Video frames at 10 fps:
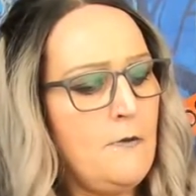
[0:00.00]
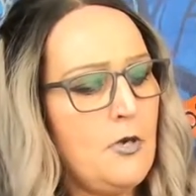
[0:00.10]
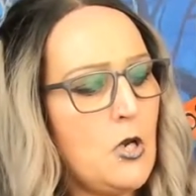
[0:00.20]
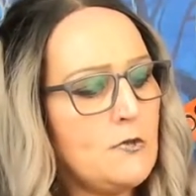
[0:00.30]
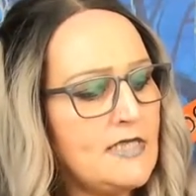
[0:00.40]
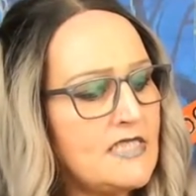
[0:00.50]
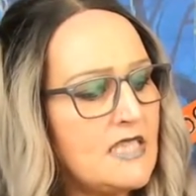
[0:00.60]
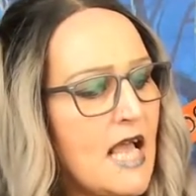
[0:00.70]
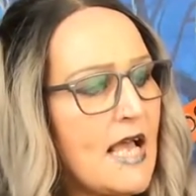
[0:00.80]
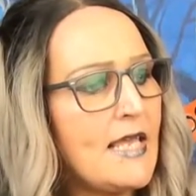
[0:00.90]
but only
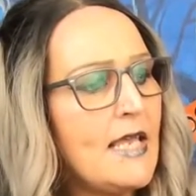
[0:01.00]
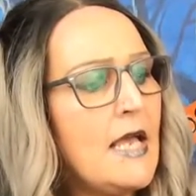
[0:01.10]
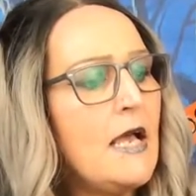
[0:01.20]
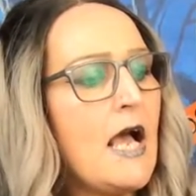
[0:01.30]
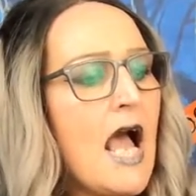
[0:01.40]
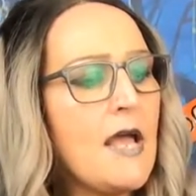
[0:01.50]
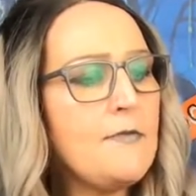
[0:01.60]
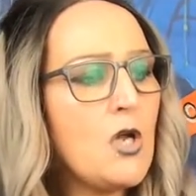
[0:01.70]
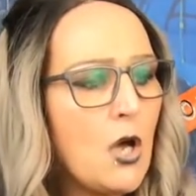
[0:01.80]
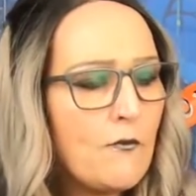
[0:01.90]
slight.
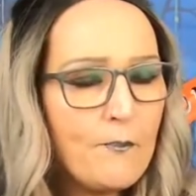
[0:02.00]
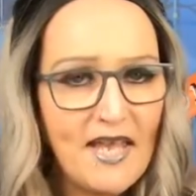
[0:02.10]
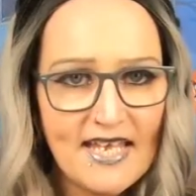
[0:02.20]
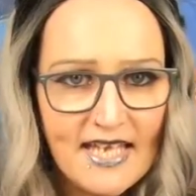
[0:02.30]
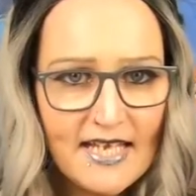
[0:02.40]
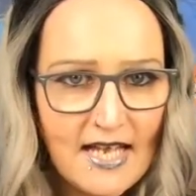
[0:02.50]
I'm not picky,